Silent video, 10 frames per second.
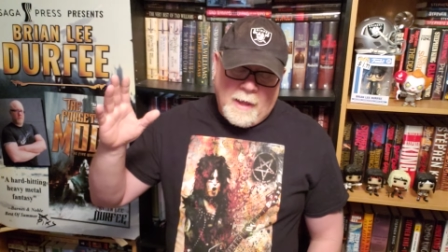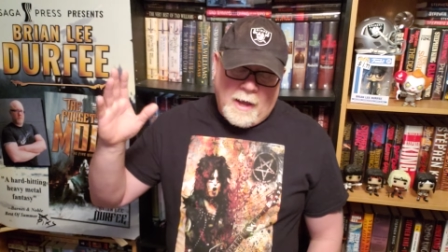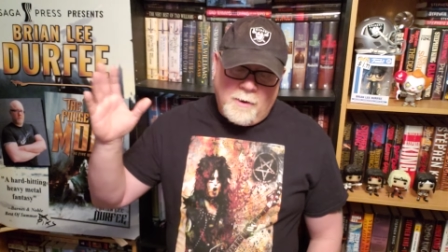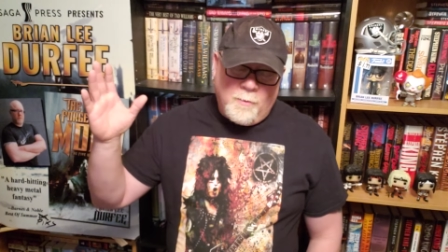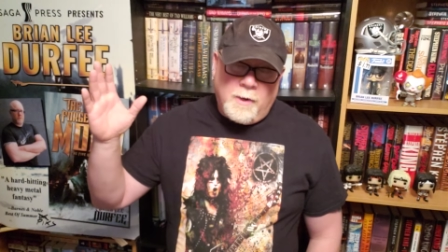
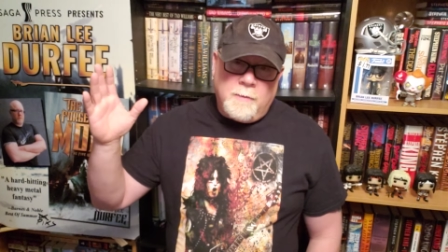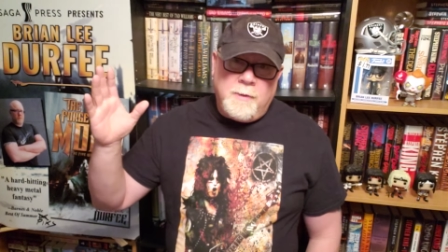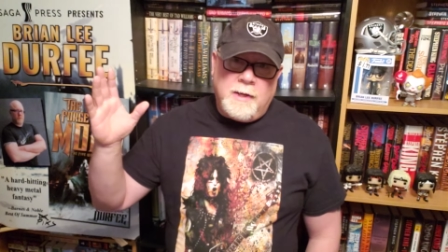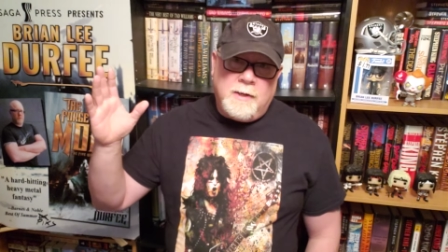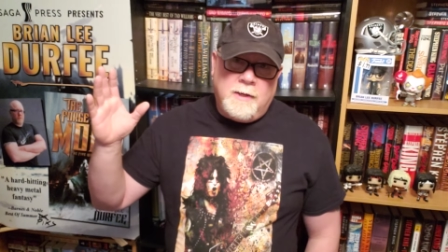I don't want to
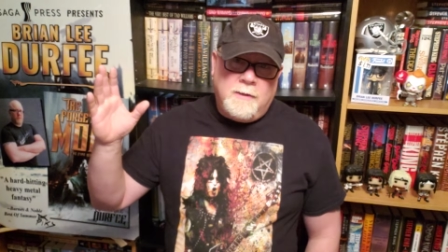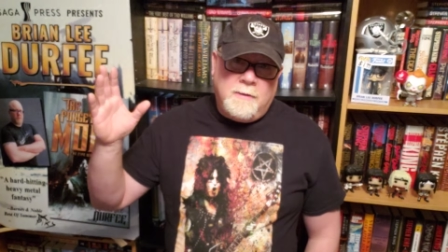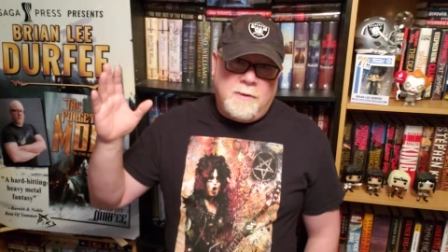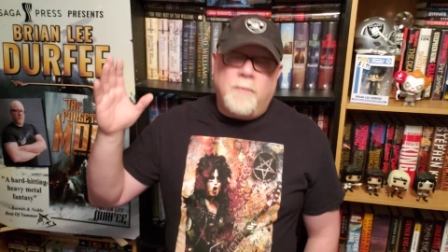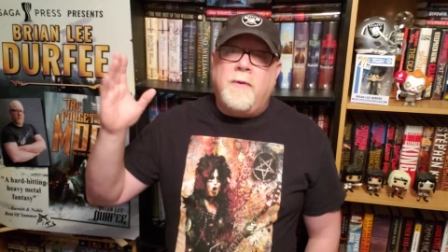be
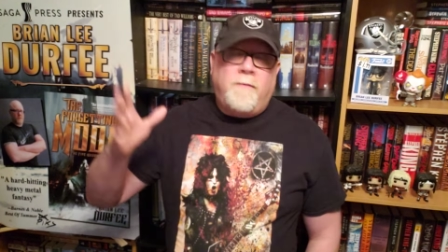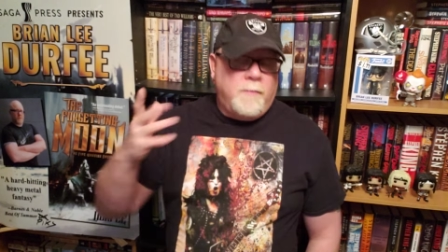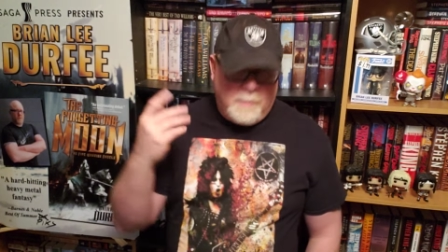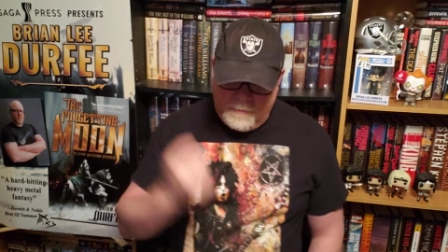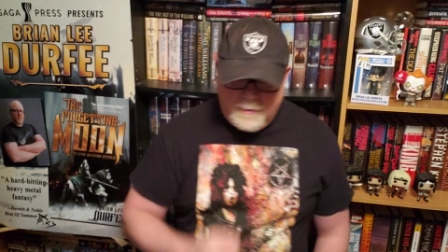th
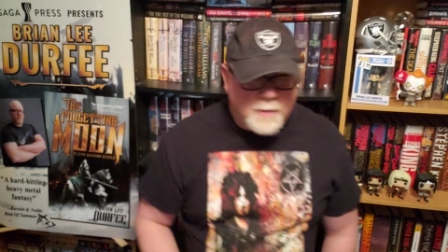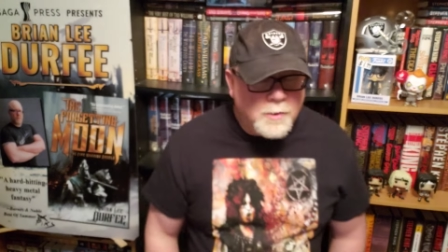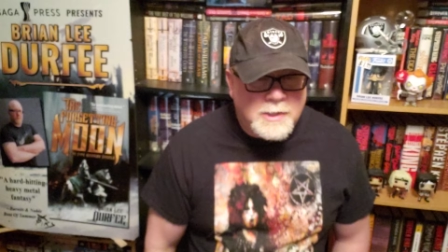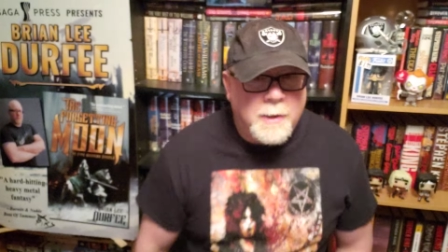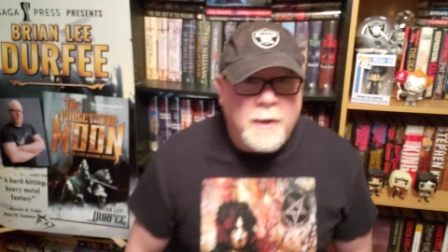
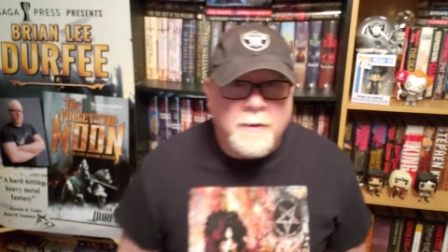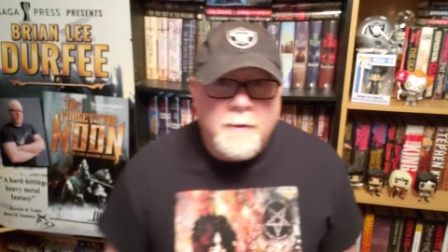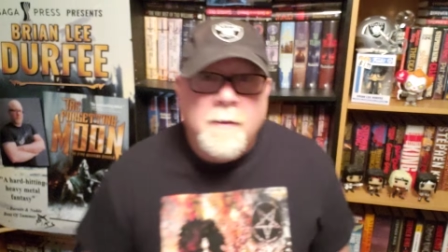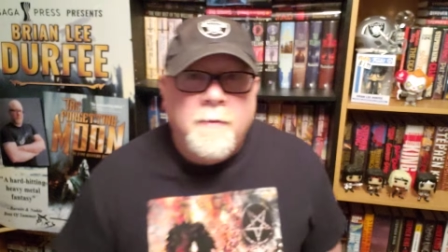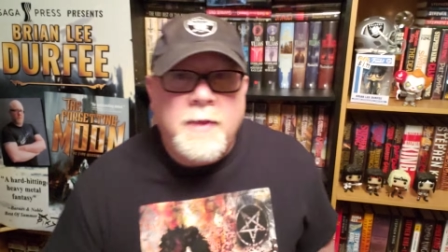those
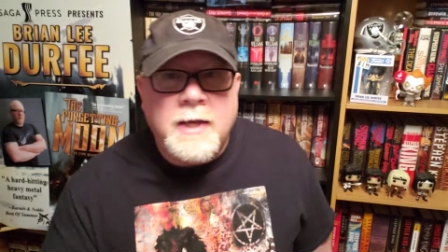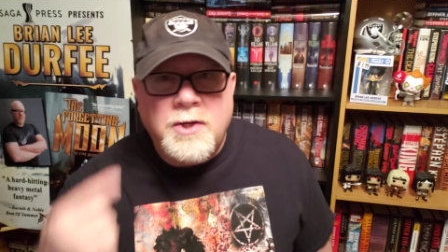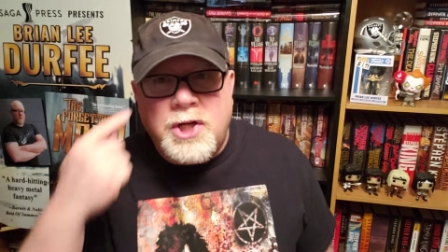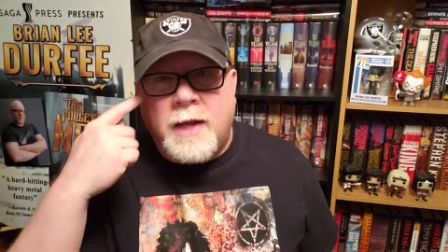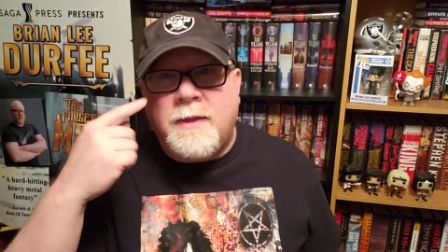the
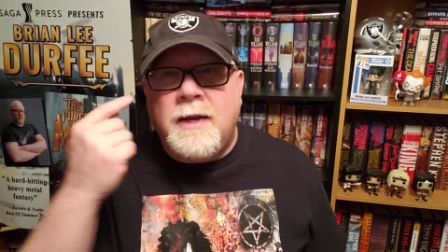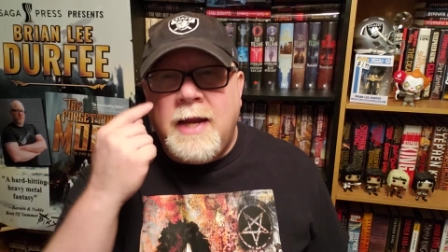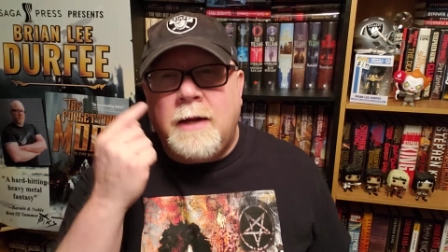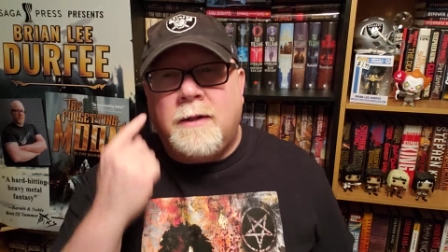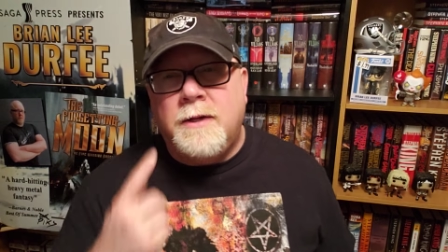inject the
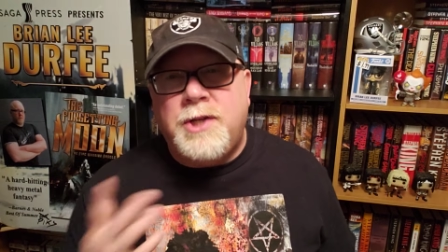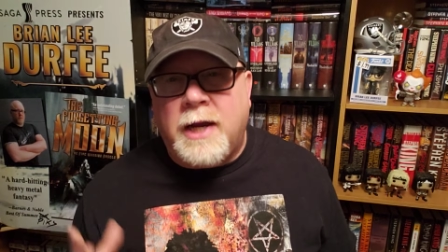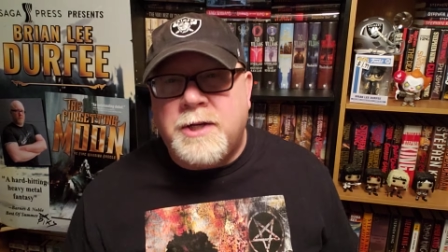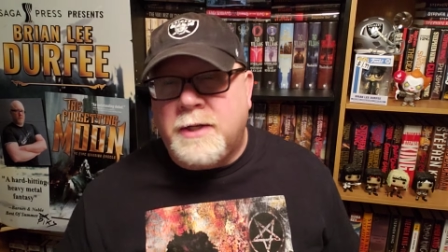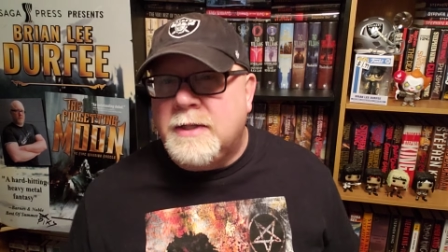needle
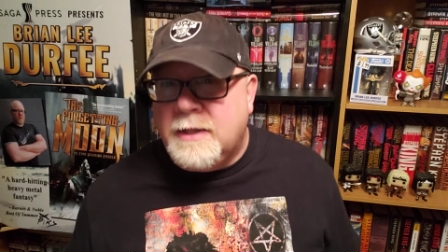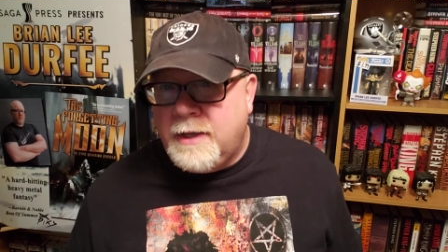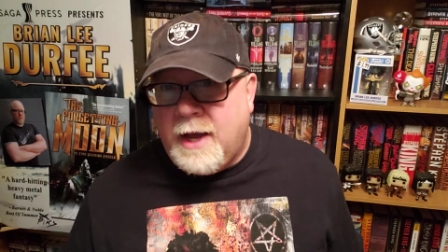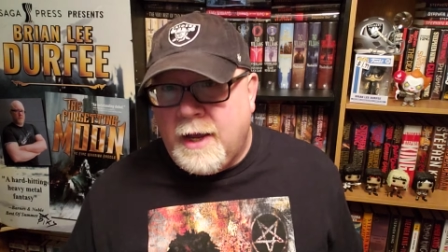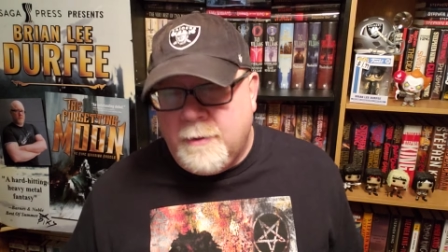injections in
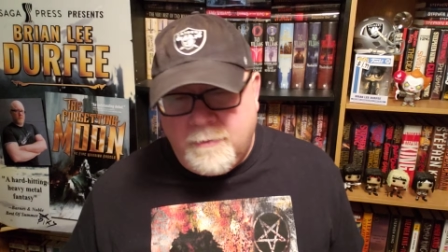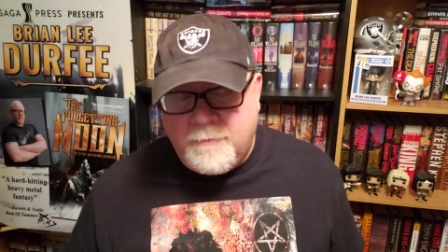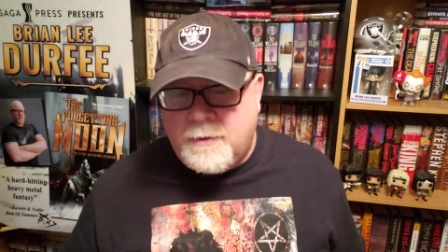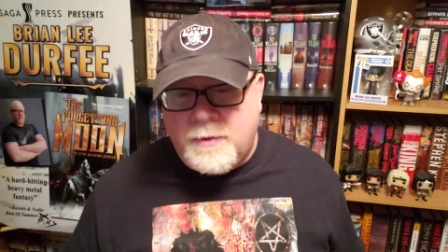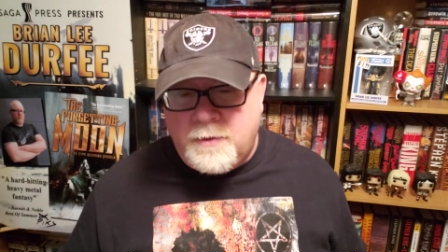the eye.
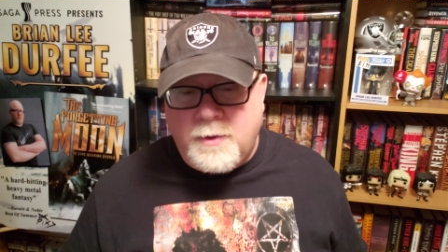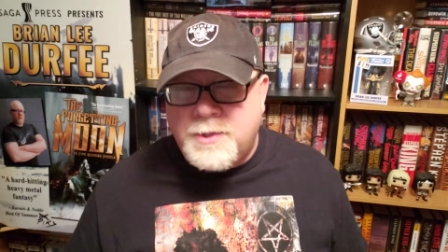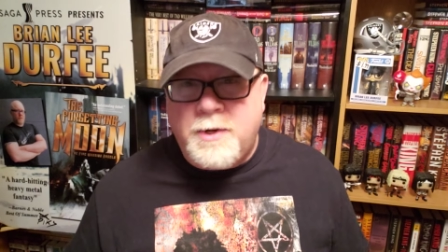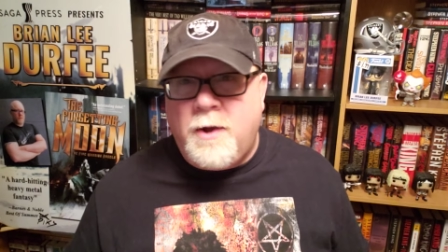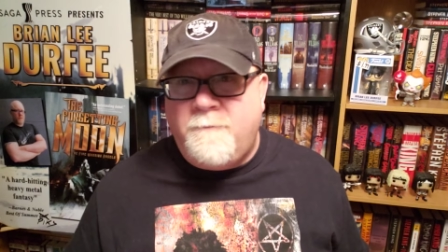Th
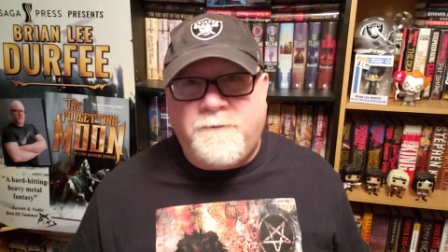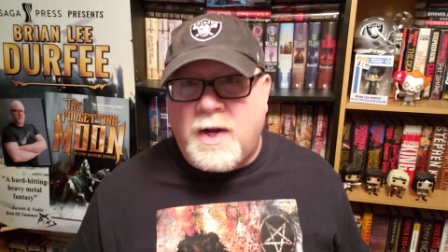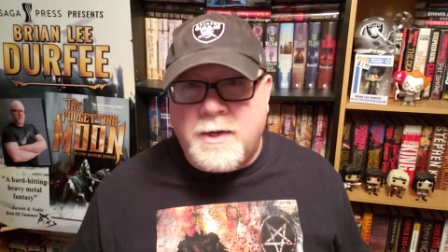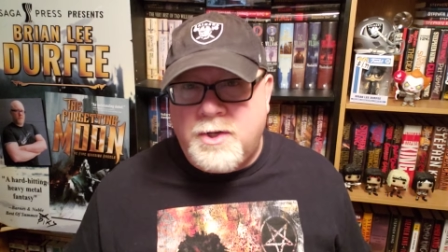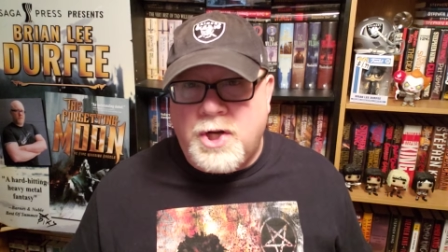those are no
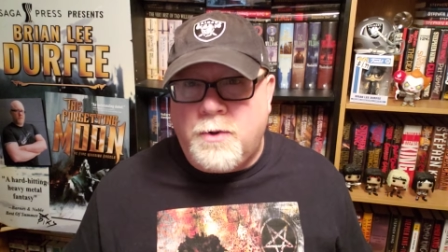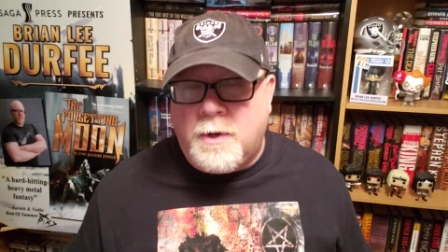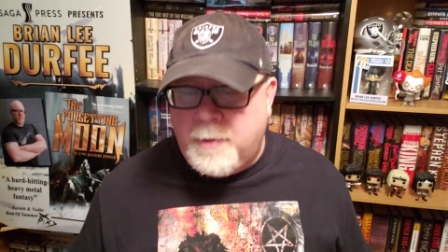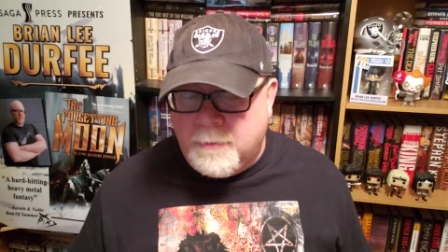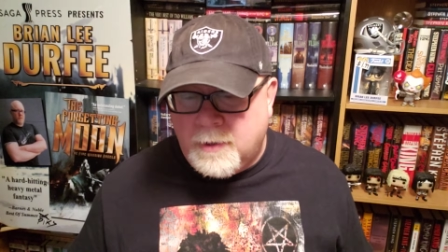fucking
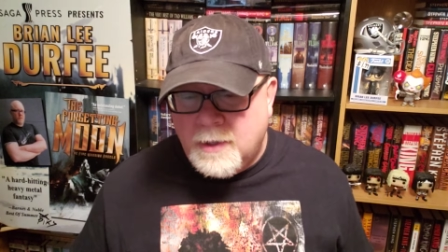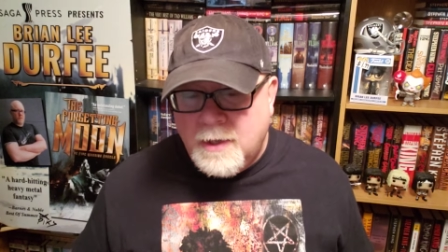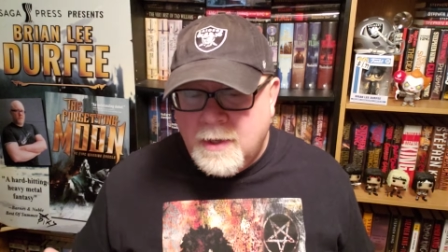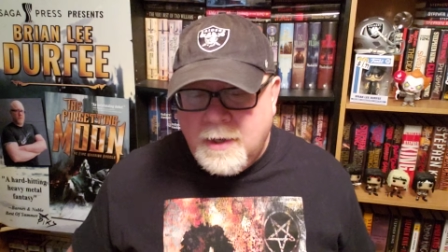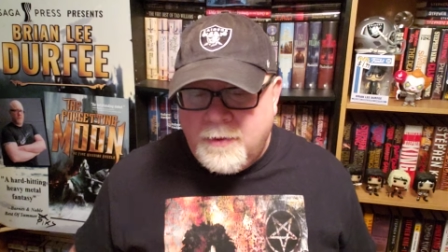joke, people.
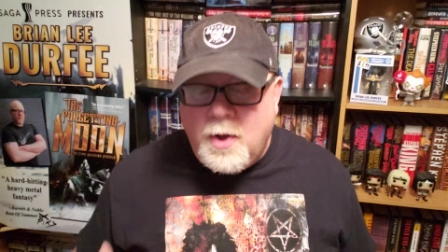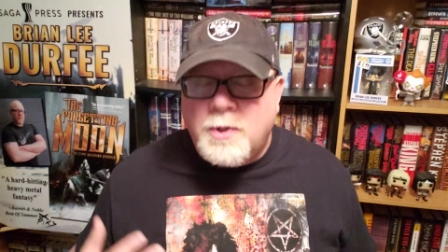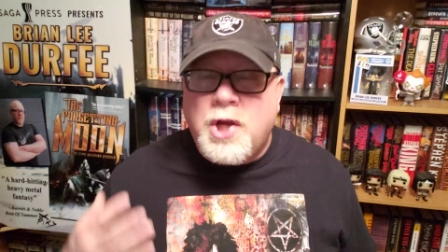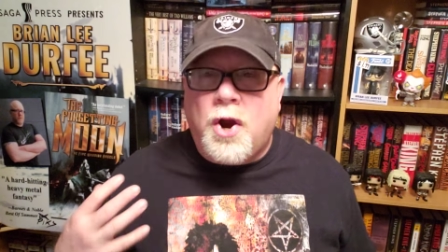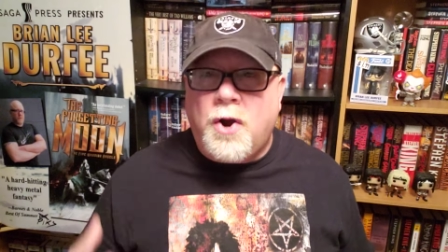
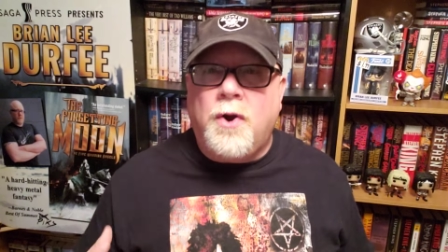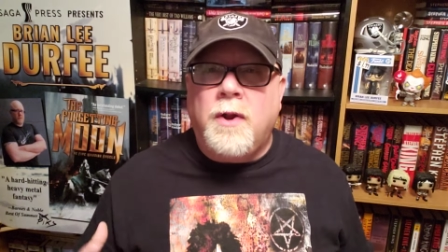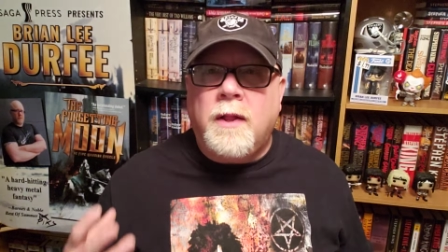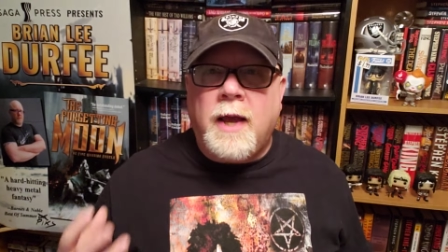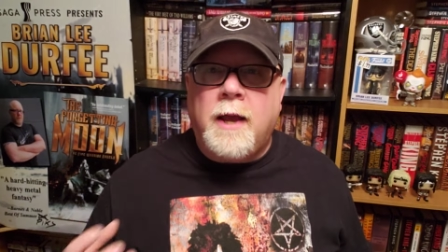Those
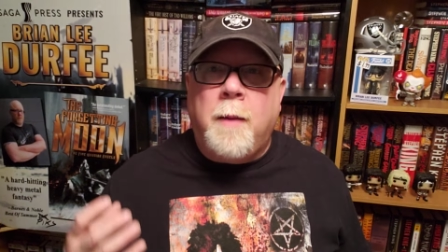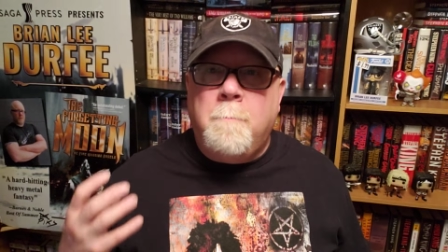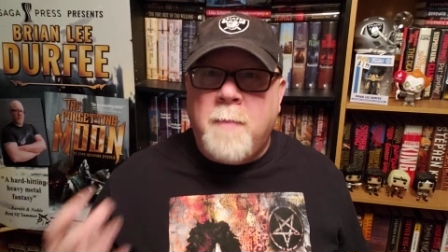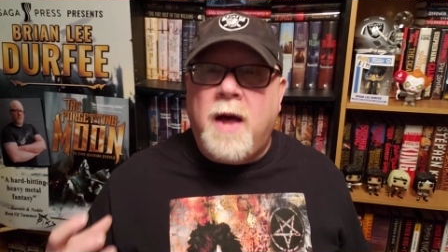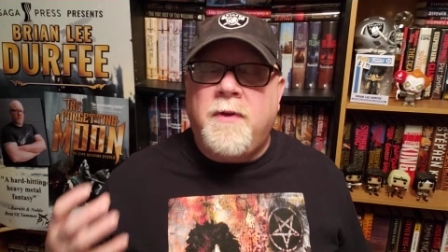hurt like a
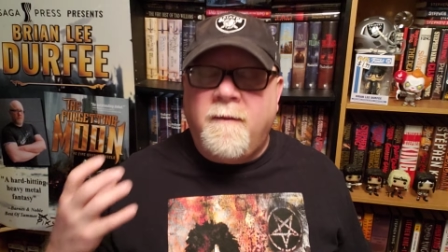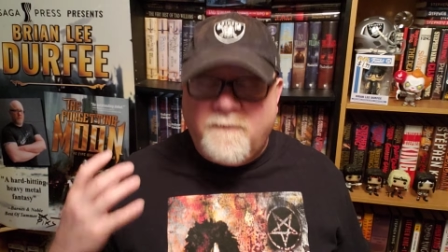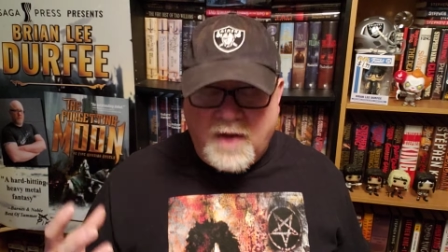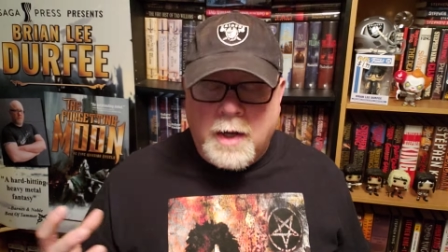mother.